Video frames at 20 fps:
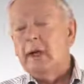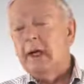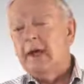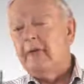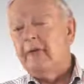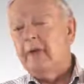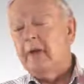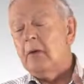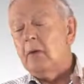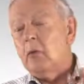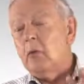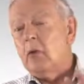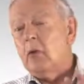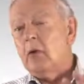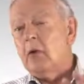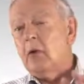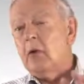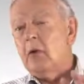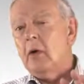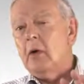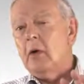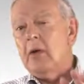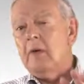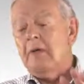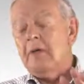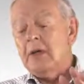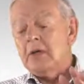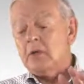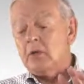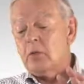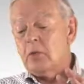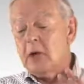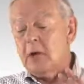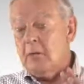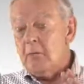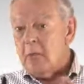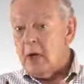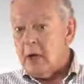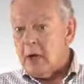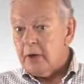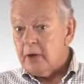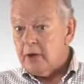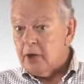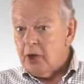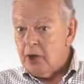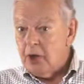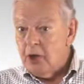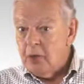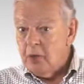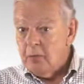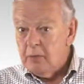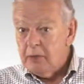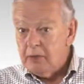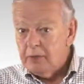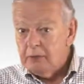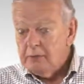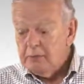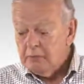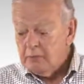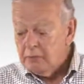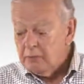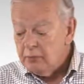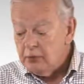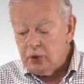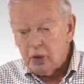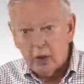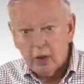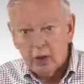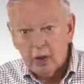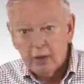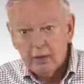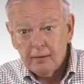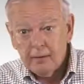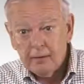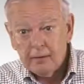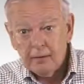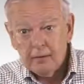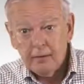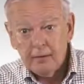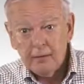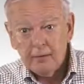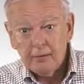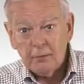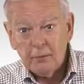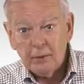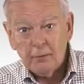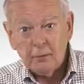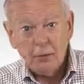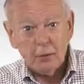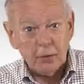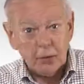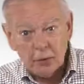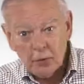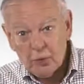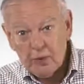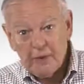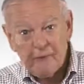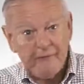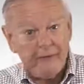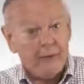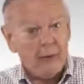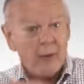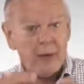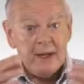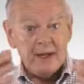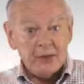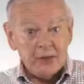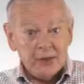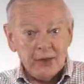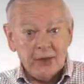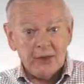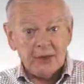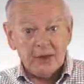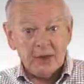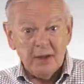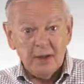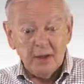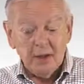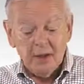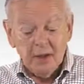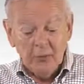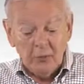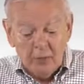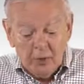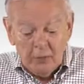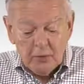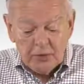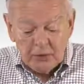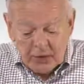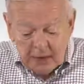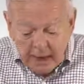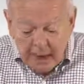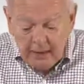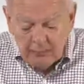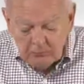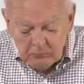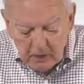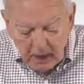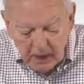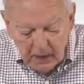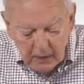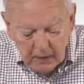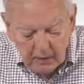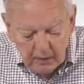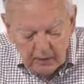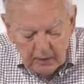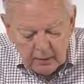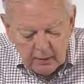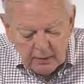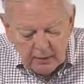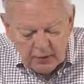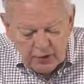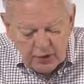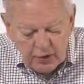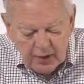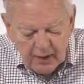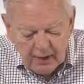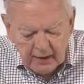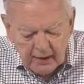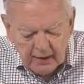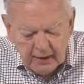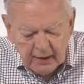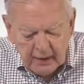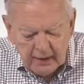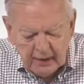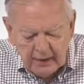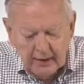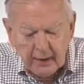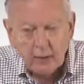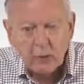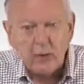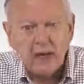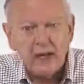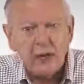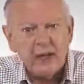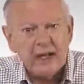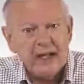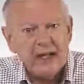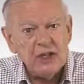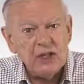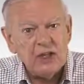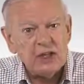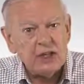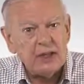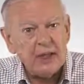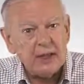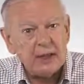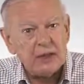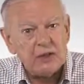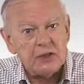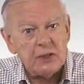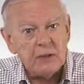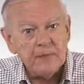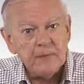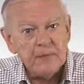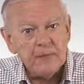if this were a modern human jaw, and we were doing forensics, we would say, this child died at around age 6.